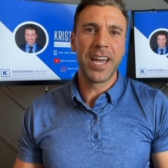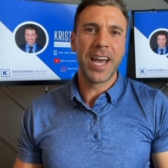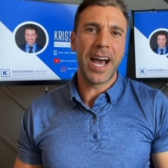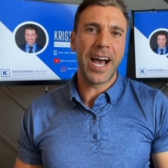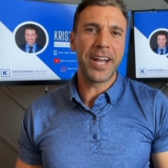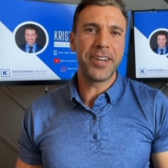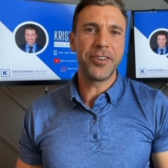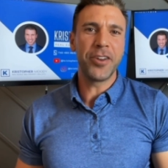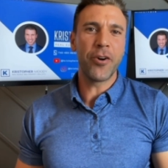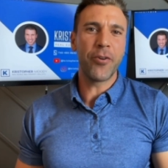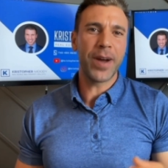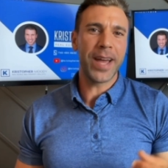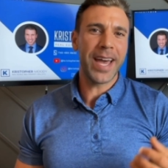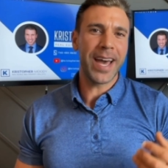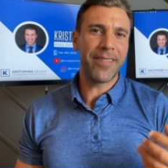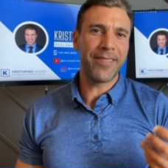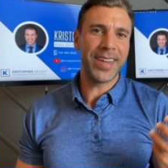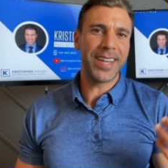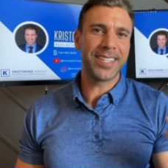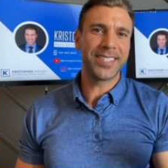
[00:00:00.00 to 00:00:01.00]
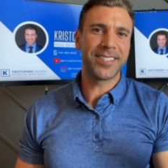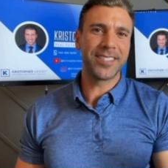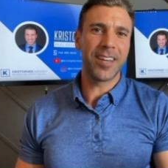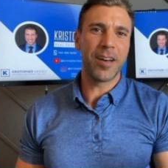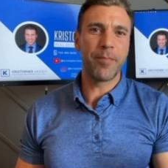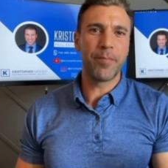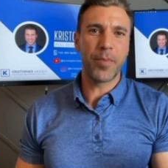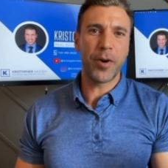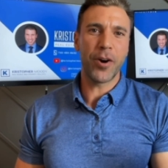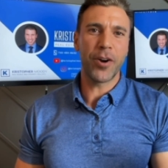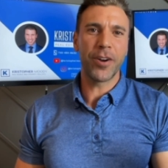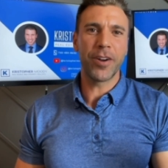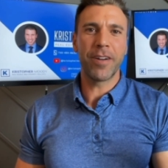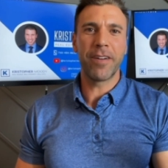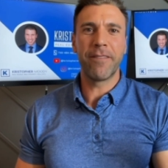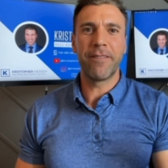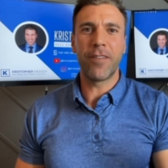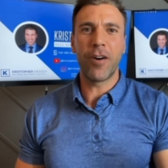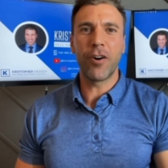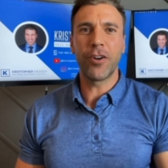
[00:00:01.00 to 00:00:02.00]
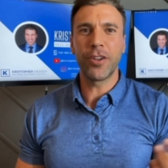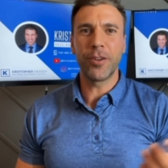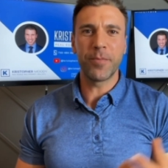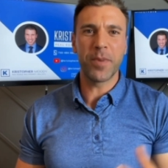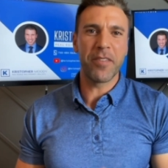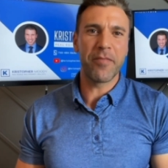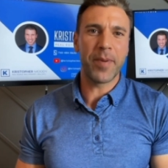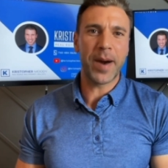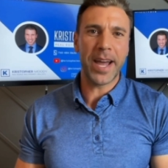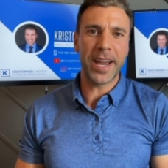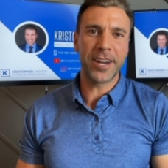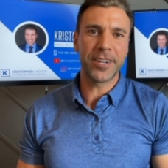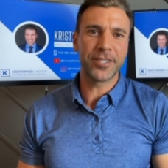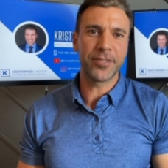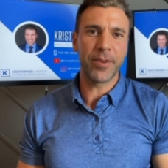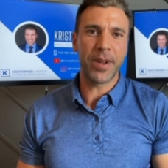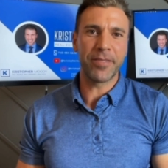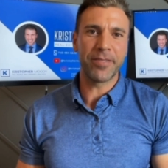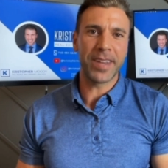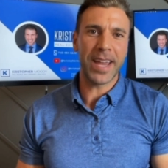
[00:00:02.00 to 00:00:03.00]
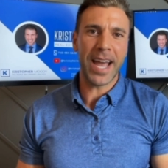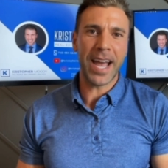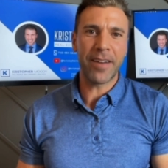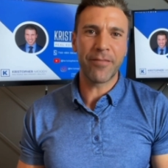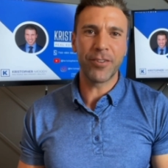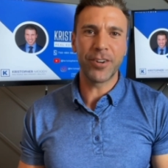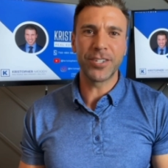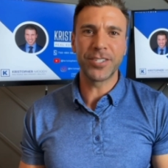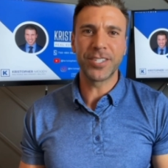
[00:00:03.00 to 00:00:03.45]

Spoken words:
I know I have a subpar volume of buyers around the average